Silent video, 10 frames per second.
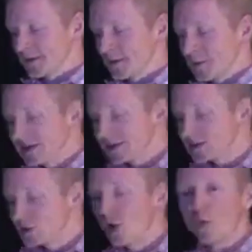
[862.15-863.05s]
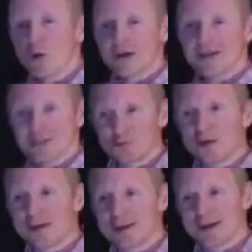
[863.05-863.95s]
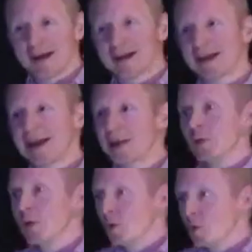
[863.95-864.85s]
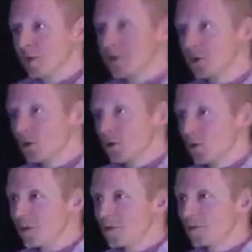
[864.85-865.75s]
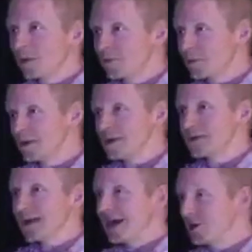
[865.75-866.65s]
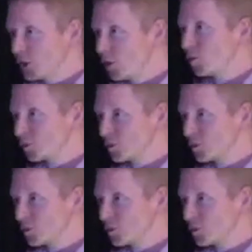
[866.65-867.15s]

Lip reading: Because no one can win at a game with no referees and no rule